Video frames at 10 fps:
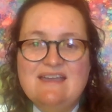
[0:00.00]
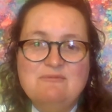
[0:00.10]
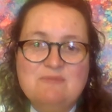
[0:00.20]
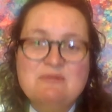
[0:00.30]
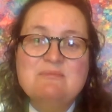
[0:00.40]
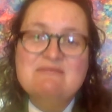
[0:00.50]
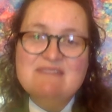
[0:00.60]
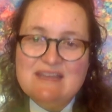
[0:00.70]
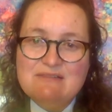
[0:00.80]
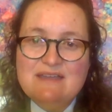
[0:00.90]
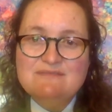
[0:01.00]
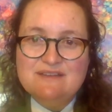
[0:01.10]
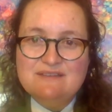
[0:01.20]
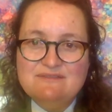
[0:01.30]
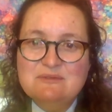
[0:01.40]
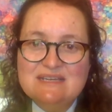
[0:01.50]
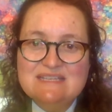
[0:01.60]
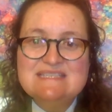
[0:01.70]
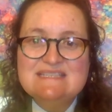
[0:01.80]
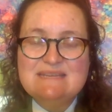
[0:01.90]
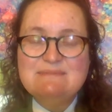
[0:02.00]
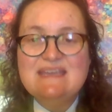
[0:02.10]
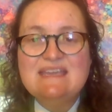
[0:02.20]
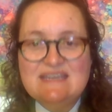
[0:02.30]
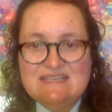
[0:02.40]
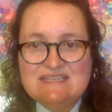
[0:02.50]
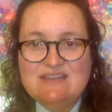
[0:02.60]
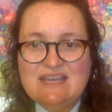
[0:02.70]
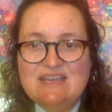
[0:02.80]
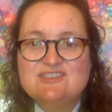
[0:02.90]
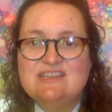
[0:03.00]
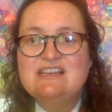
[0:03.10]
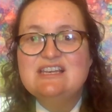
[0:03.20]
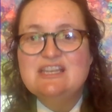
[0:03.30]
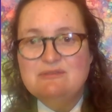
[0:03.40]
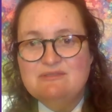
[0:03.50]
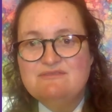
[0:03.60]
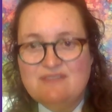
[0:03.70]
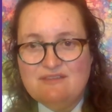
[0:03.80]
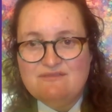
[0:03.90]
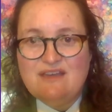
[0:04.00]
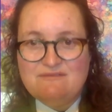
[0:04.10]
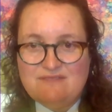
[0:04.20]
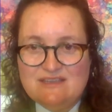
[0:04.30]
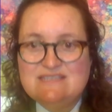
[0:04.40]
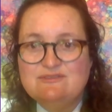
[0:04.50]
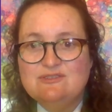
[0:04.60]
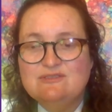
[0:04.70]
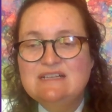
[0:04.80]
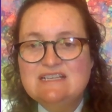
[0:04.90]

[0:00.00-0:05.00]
we would be really grateful if you would consider making a donation in lieu of that festival,